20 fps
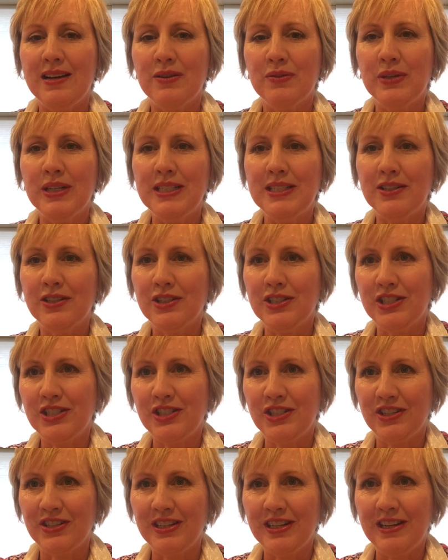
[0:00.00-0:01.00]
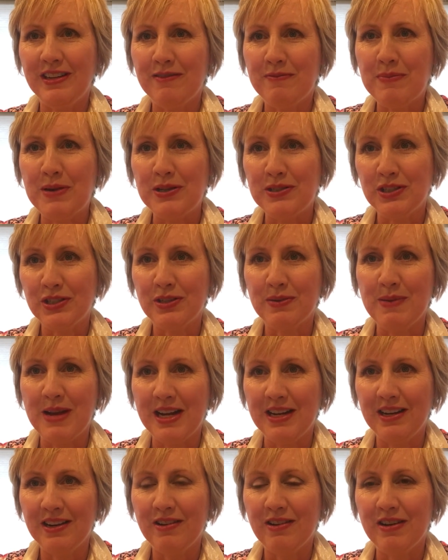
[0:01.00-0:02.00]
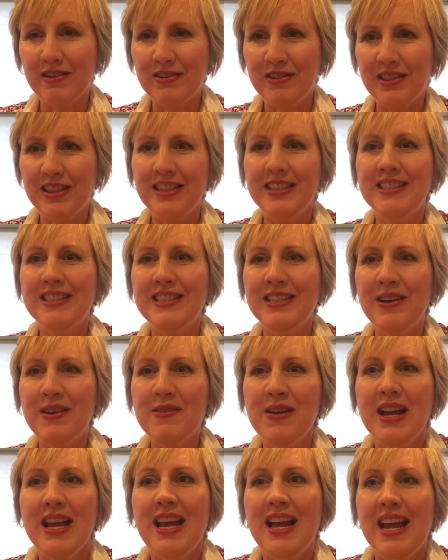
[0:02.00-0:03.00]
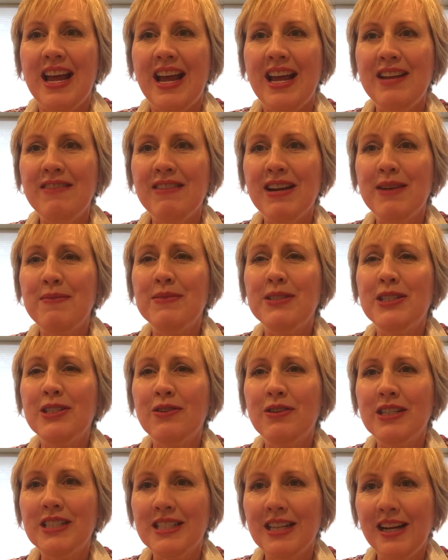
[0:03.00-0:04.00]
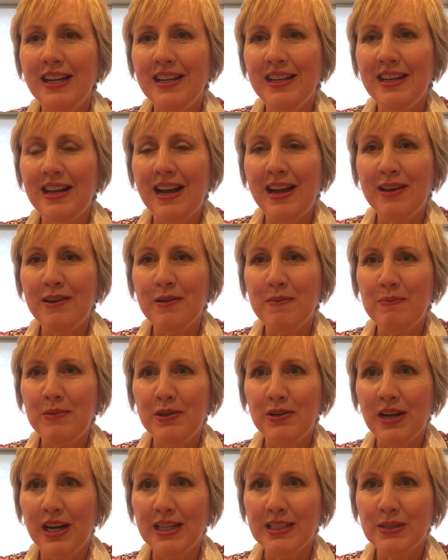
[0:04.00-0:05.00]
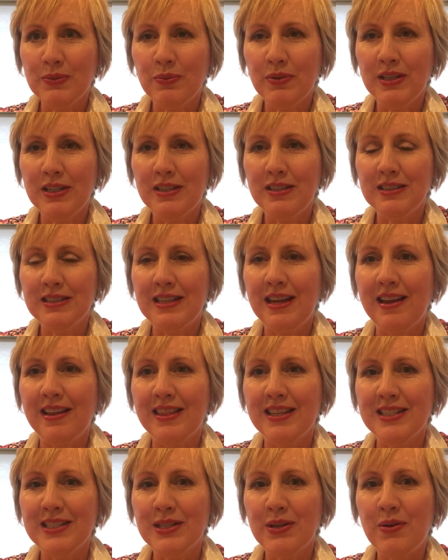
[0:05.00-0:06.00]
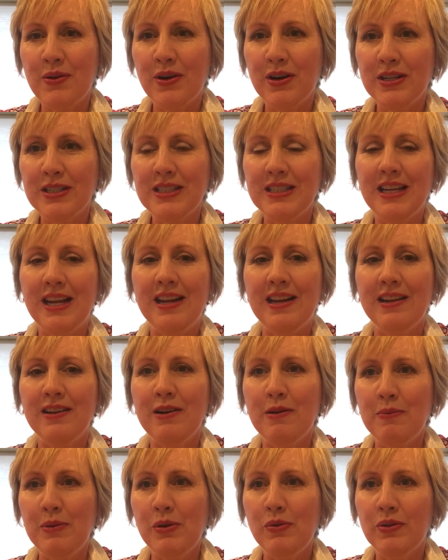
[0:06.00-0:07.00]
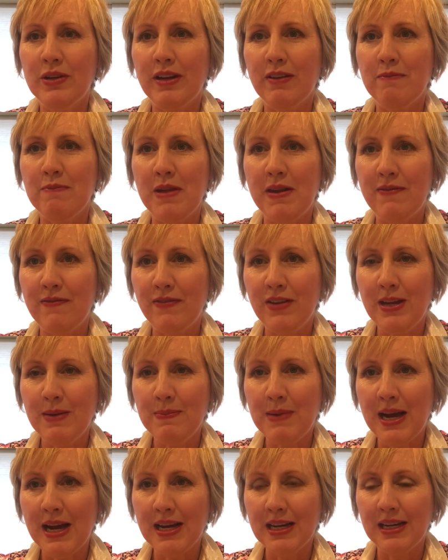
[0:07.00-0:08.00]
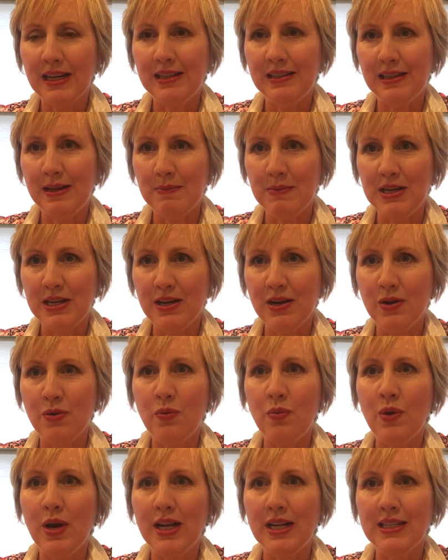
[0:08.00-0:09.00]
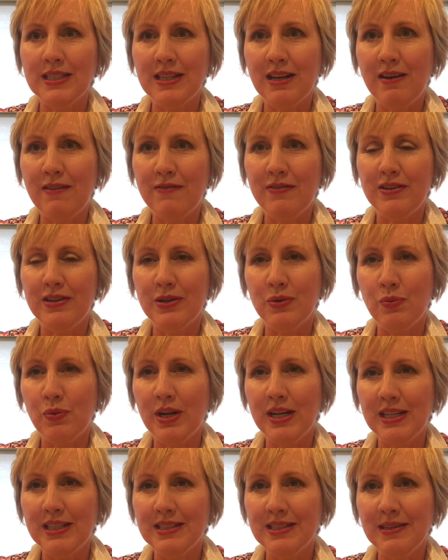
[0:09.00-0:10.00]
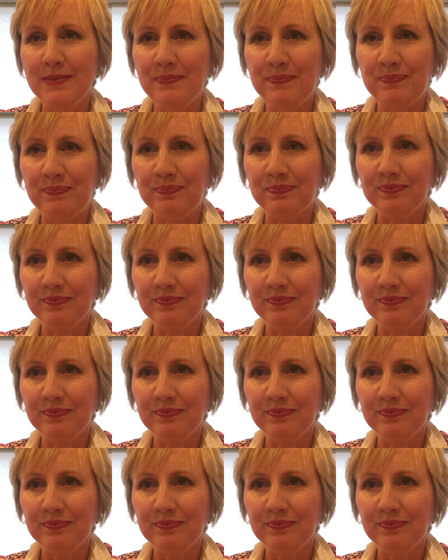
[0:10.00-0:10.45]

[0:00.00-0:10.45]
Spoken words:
research journey of post-traumatic growth. So anyway, I'm so excited. I hope you guys will take this course, and I hope you will give me feedback and let me know what is helpful and what isn't.